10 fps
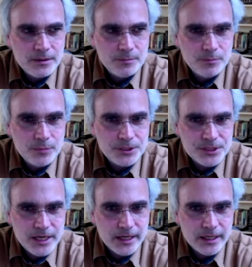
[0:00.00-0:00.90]

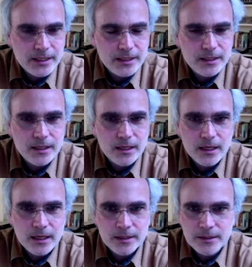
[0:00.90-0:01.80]
MRSEC,
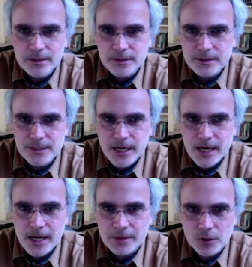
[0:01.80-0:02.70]

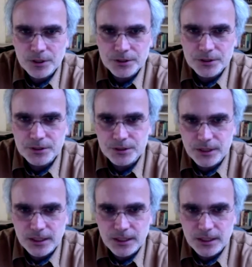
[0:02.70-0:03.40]
John was